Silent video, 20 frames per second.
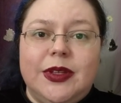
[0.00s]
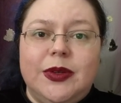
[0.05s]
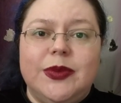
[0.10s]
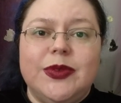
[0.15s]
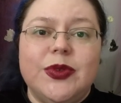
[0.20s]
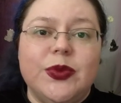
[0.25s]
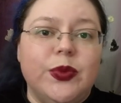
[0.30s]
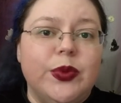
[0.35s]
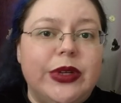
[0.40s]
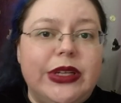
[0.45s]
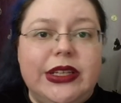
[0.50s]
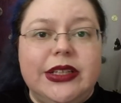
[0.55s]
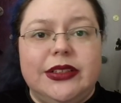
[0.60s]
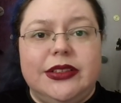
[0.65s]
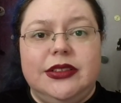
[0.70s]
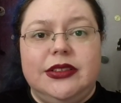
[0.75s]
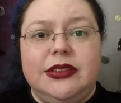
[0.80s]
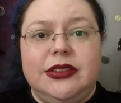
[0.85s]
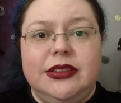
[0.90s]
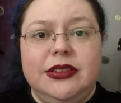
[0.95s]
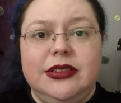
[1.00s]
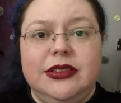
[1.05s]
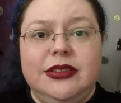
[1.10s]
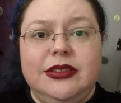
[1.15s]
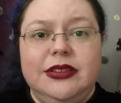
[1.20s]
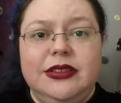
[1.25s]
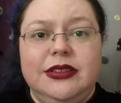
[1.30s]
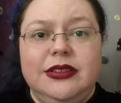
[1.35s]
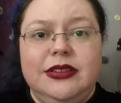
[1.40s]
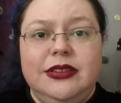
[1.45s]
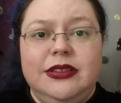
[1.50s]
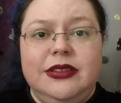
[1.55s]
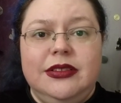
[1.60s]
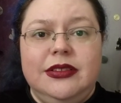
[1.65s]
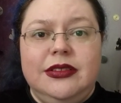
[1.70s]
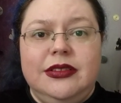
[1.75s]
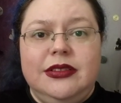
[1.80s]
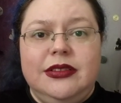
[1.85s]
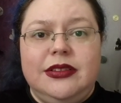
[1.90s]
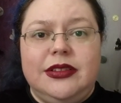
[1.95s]
was real
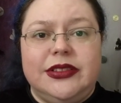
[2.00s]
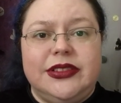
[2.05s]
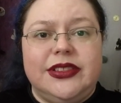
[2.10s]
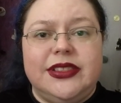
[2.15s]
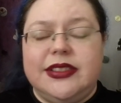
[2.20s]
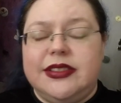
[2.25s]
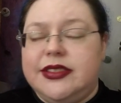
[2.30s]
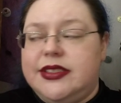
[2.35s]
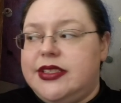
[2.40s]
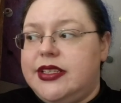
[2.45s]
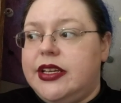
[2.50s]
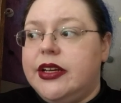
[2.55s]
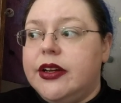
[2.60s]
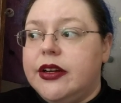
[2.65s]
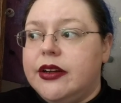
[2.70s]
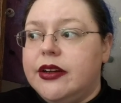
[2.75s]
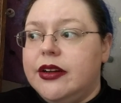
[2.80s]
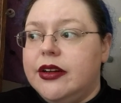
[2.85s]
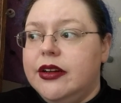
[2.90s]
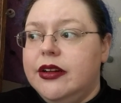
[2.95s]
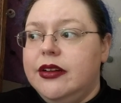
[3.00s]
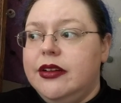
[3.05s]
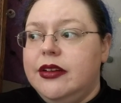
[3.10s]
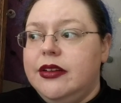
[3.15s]
and sincere,